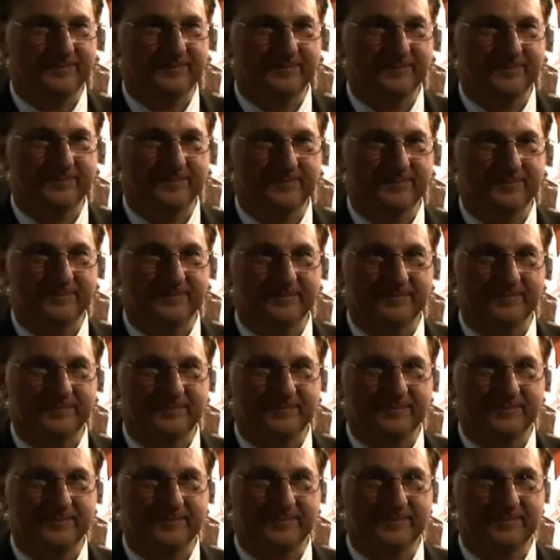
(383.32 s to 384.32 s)

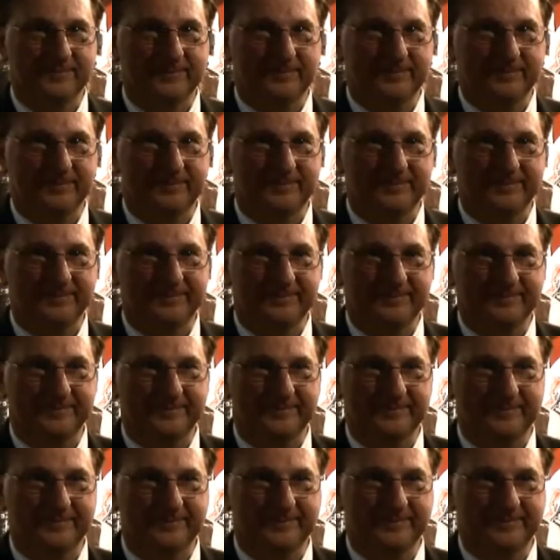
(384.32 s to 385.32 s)

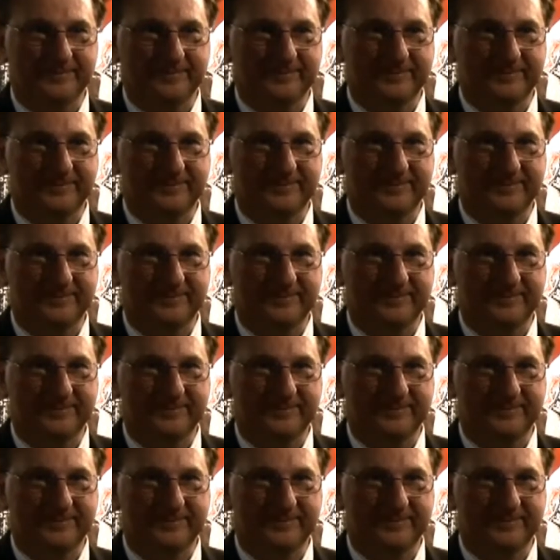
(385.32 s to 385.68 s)
This person isn't speaking.